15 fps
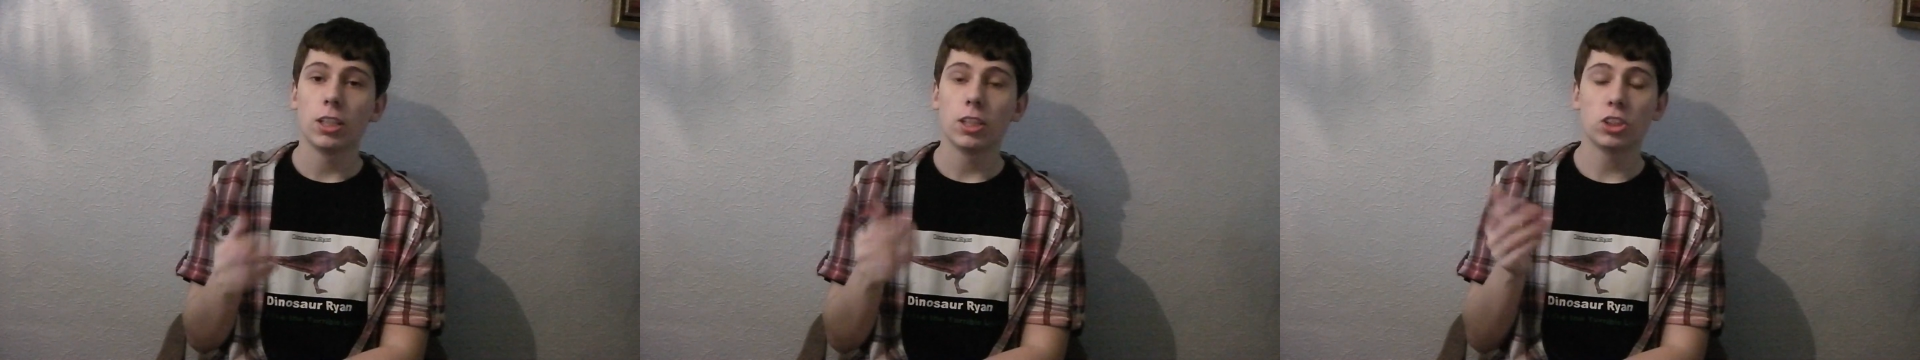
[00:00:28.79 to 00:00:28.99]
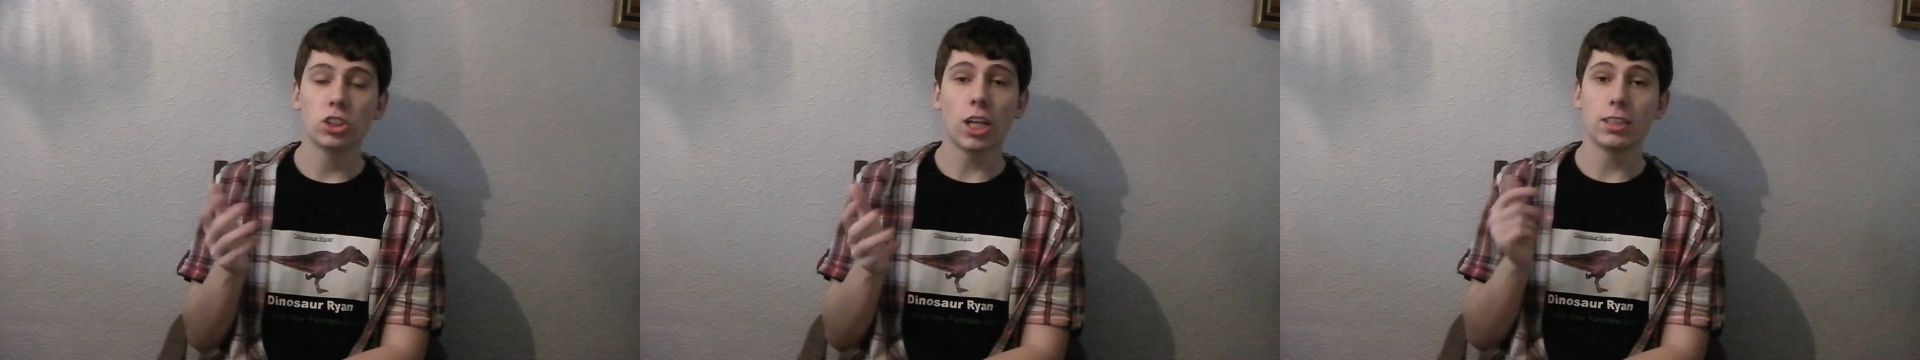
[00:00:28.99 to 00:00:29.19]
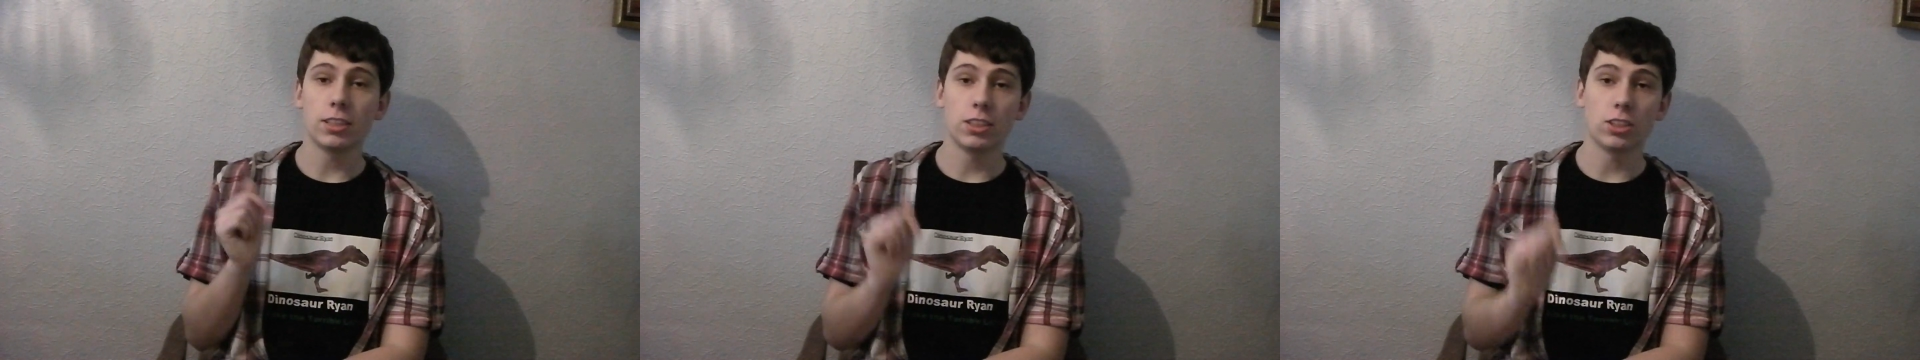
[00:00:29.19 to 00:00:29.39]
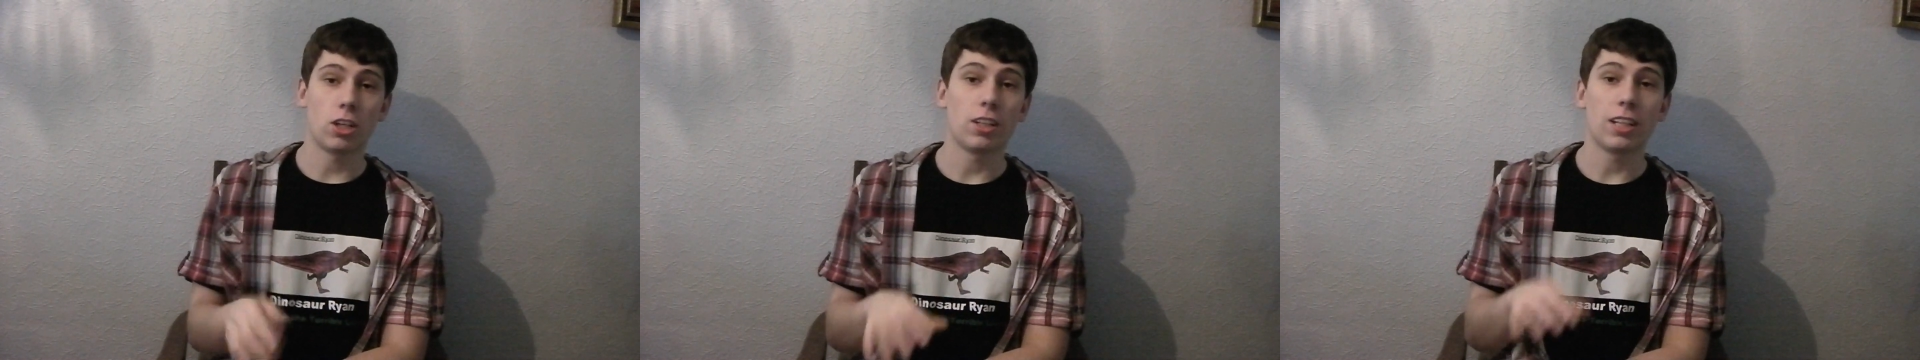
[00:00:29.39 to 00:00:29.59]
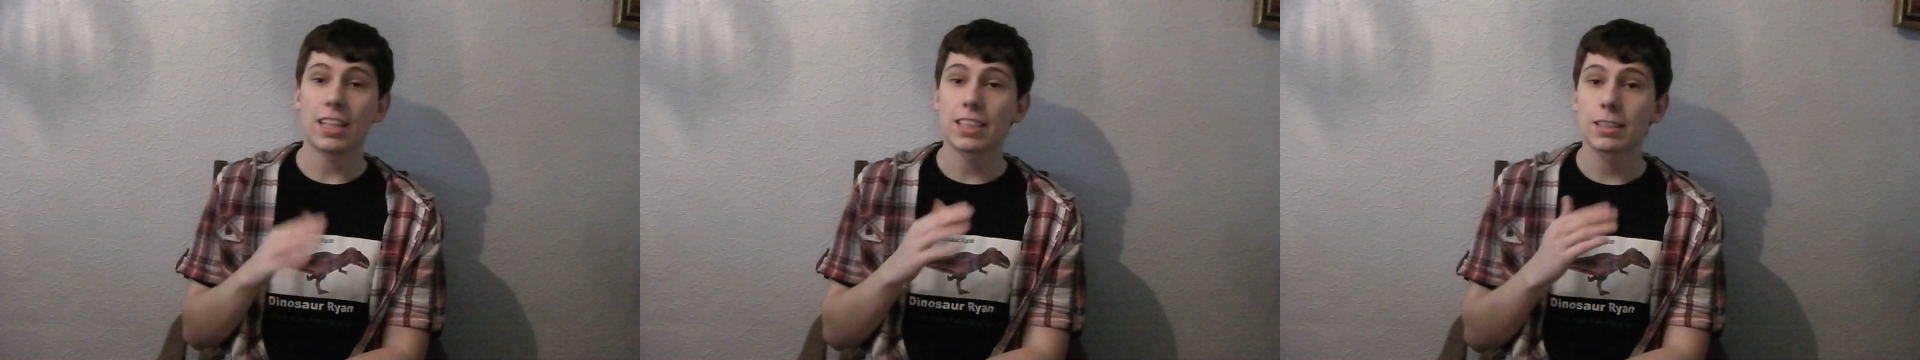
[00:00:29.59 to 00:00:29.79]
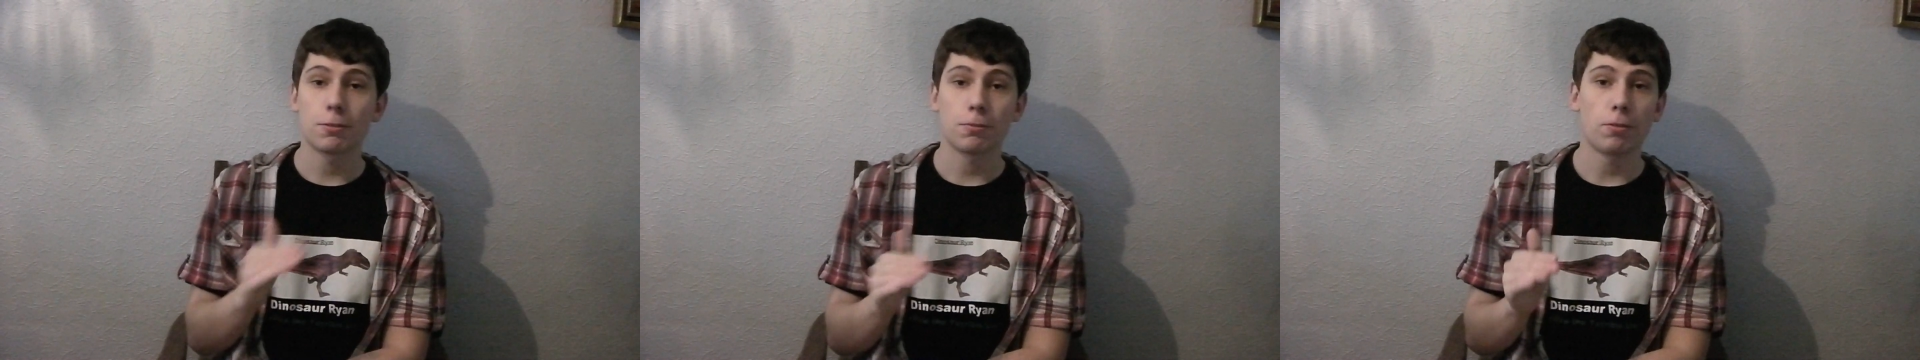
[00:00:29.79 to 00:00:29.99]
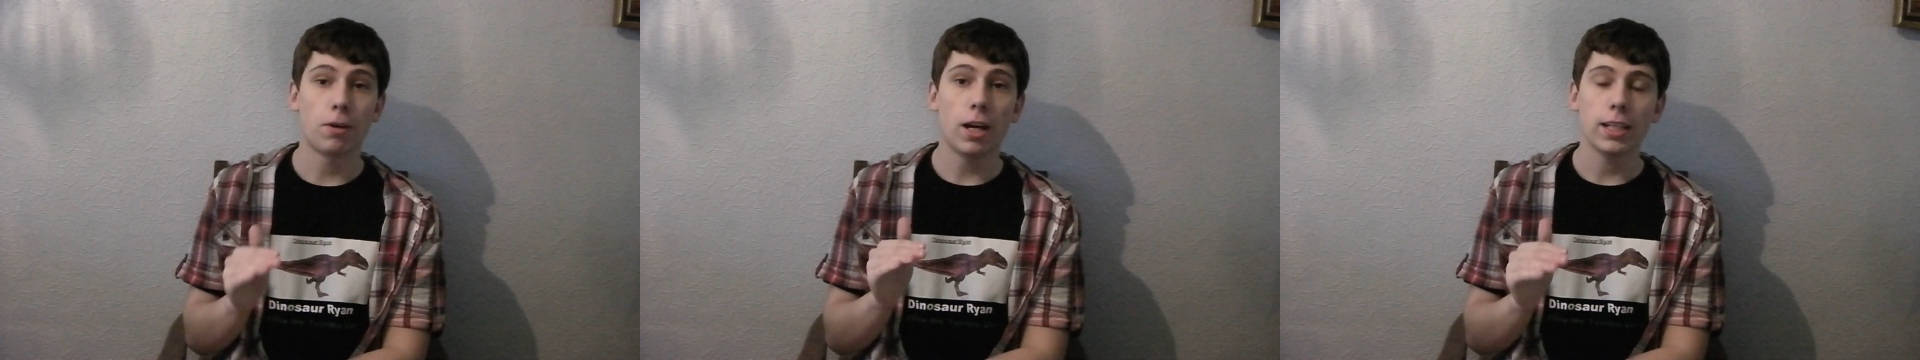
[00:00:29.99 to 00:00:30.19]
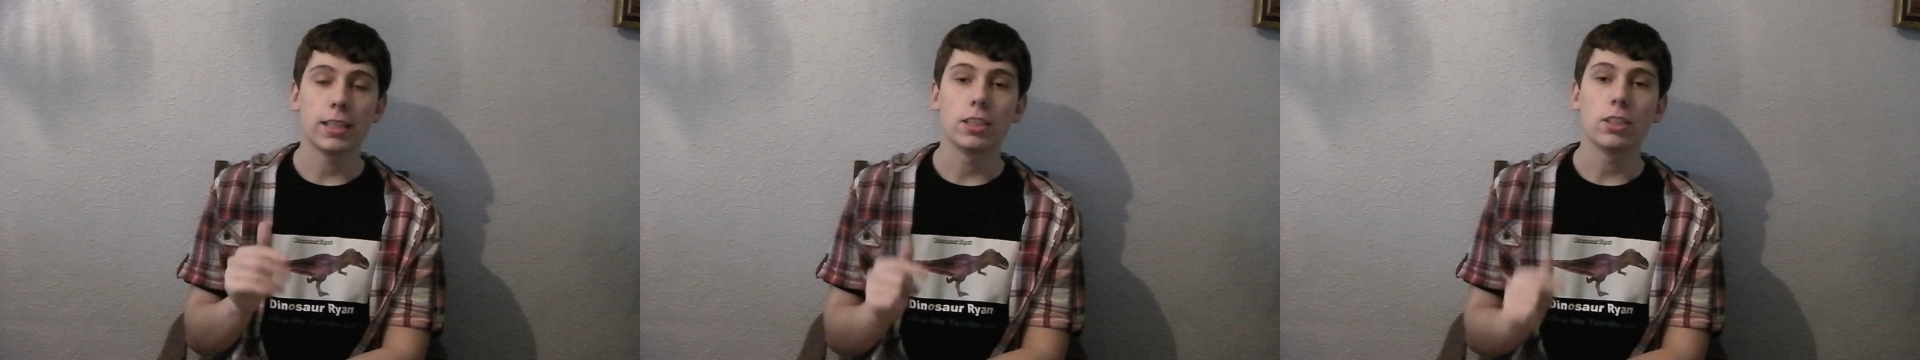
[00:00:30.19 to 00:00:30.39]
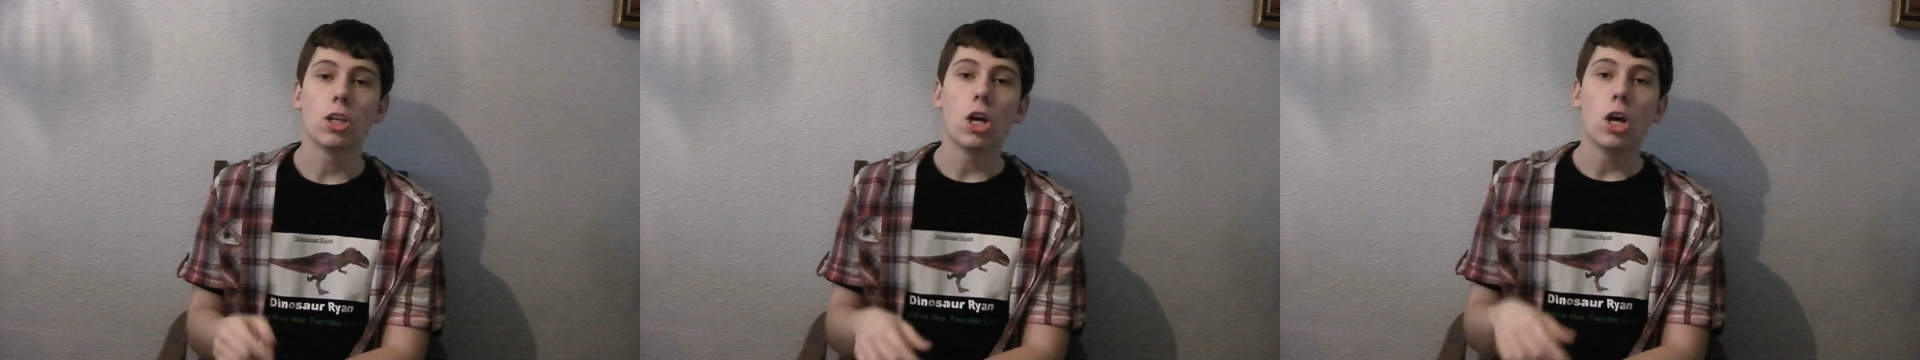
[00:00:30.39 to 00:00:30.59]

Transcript: the chances are that's fine.